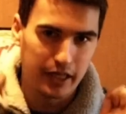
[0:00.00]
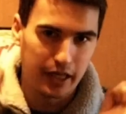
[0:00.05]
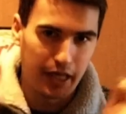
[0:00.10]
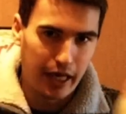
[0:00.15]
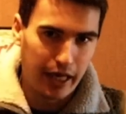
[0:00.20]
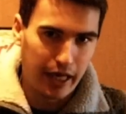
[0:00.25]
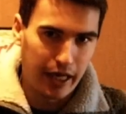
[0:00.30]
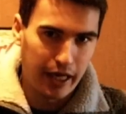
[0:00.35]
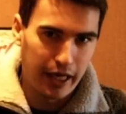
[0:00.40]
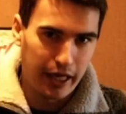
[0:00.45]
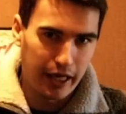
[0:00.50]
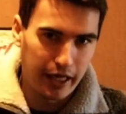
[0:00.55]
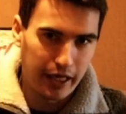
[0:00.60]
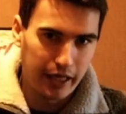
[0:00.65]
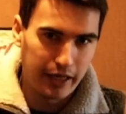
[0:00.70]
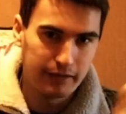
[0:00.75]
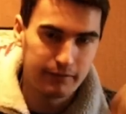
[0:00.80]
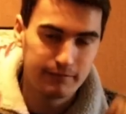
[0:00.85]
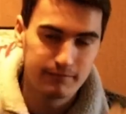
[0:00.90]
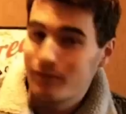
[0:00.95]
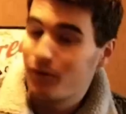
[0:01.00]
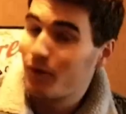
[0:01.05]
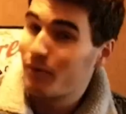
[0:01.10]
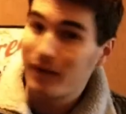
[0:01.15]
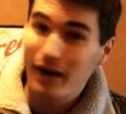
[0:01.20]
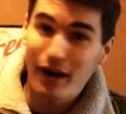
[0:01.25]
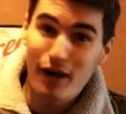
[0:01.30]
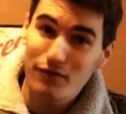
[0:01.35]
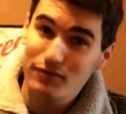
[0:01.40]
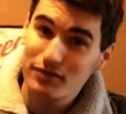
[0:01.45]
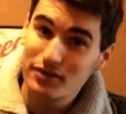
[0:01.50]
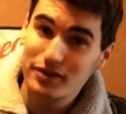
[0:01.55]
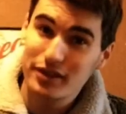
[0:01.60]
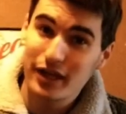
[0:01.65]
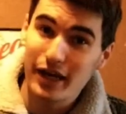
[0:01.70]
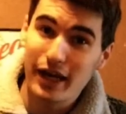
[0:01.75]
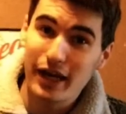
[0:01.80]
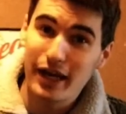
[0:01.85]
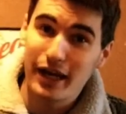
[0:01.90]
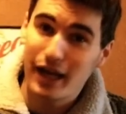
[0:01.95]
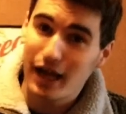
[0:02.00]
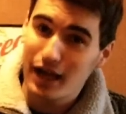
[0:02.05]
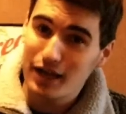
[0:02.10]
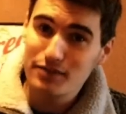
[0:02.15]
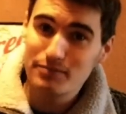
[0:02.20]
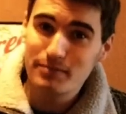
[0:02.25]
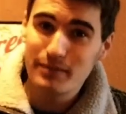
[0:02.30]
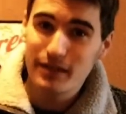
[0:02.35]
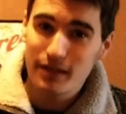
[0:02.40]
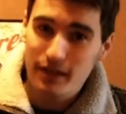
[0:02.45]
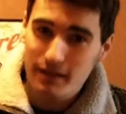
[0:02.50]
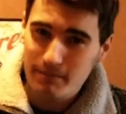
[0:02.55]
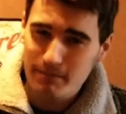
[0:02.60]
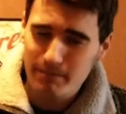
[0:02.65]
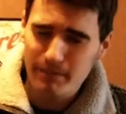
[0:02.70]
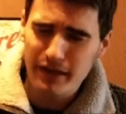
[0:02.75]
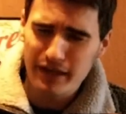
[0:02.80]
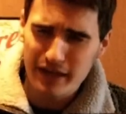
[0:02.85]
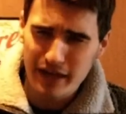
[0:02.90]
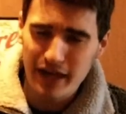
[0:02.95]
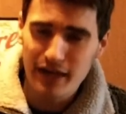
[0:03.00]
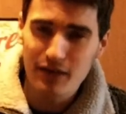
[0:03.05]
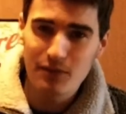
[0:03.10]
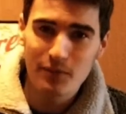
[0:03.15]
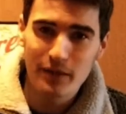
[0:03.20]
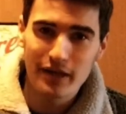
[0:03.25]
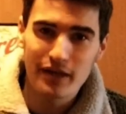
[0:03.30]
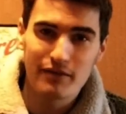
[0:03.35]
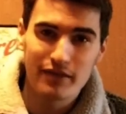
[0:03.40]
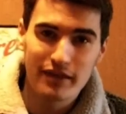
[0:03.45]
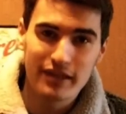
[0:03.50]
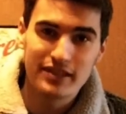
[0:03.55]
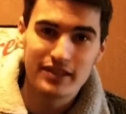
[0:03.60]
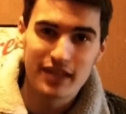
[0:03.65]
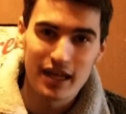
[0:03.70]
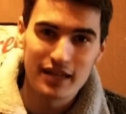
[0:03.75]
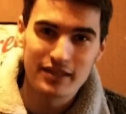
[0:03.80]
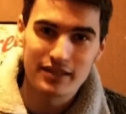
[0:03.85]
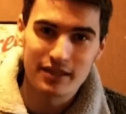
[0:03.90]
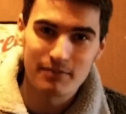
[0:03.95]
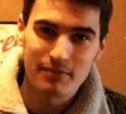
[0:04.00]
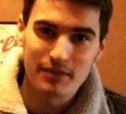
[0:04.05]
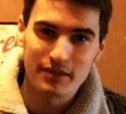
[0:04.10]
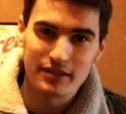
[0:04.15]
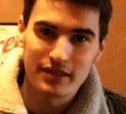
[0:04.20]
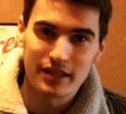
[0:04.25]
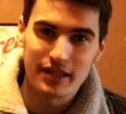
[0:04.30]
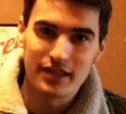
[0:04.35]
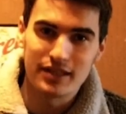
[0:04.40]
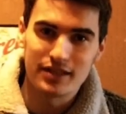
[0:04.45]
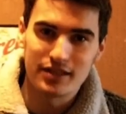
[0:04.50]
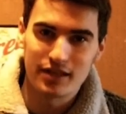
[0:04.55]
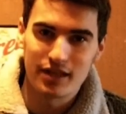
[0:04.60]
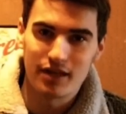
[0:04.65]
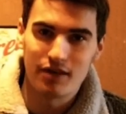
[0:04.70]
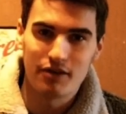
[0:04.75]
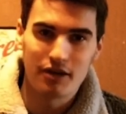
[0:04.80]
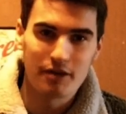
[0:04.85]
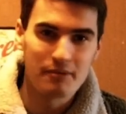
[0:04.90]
Yay. No, but I have to say, it has been a bit kind of weird these last couple of days now,